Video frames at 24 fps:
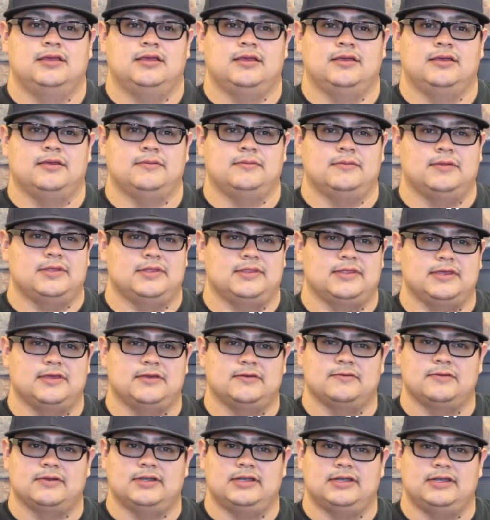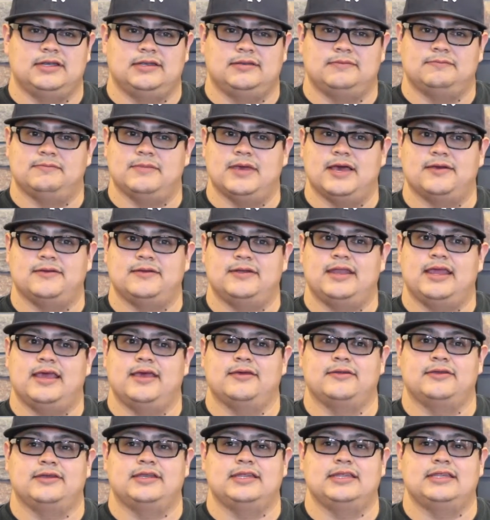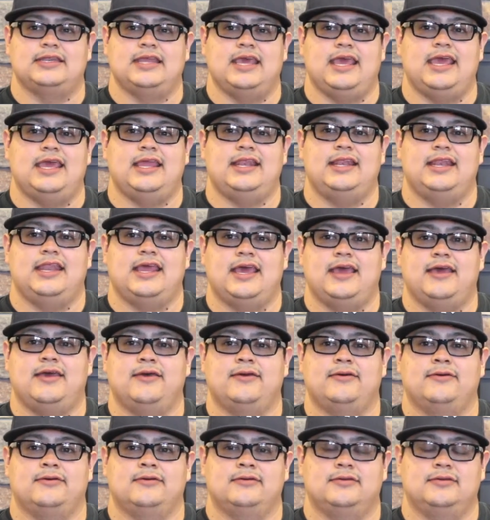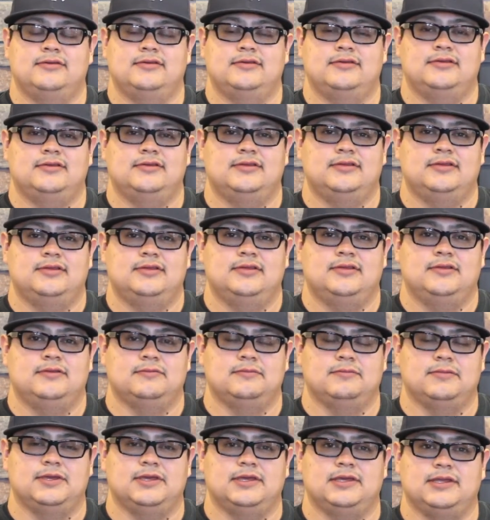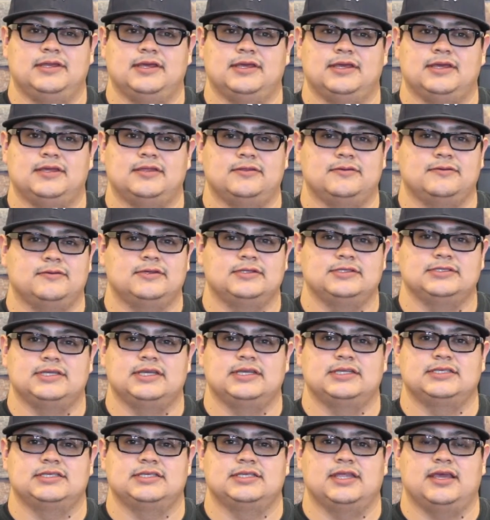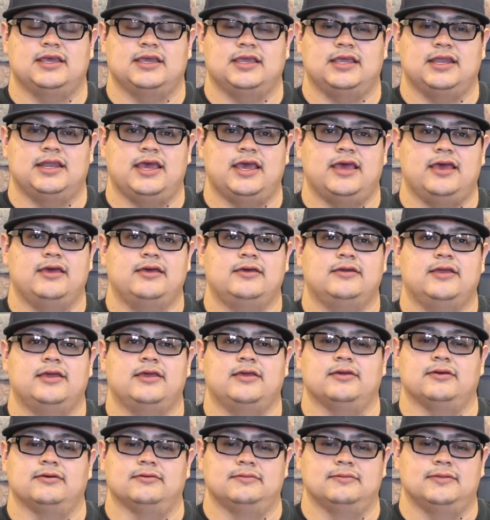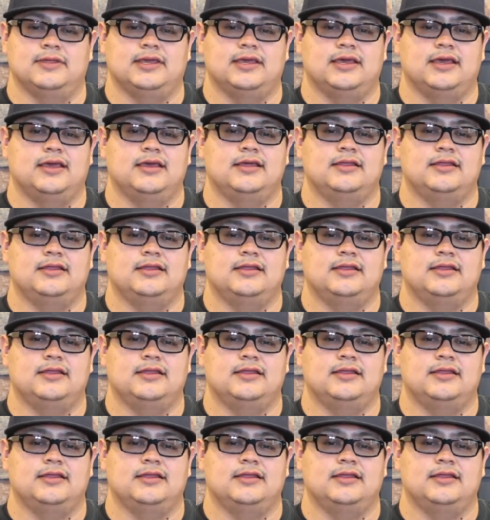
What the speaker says: I think we're about down to 10 now. But the ones that stuck it out, I hope they